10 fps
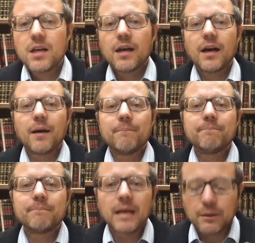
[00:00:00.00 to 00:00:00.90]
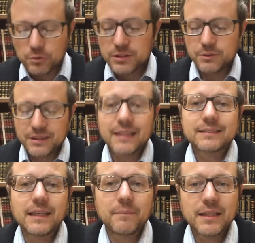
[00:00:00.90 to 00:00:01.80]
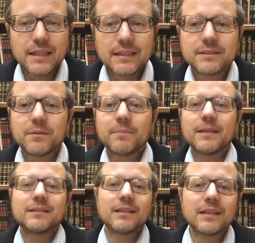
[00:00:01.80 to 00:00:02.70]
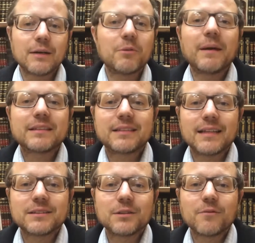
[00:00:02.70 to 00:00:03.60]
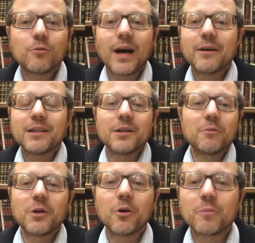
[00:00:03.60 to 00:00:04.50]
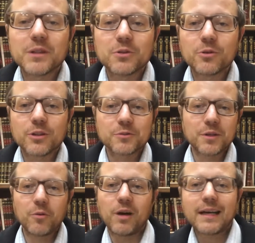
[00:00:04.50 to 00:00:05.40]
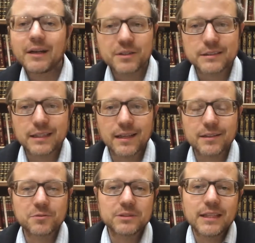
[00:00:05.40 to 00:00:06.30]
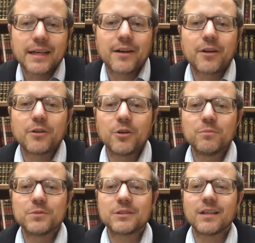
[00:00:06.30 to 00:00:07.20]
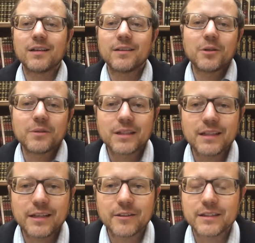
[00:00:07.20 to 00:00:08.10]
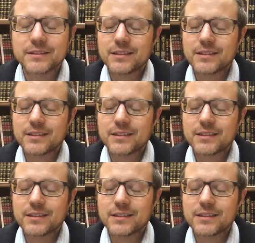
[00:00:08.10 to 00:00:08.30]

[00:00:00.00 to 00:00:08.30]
And we'll see what that statement is, but that would make sense of why, we don't open the doors, we don't walk out and say this, we say it in our homes and no one can hear us.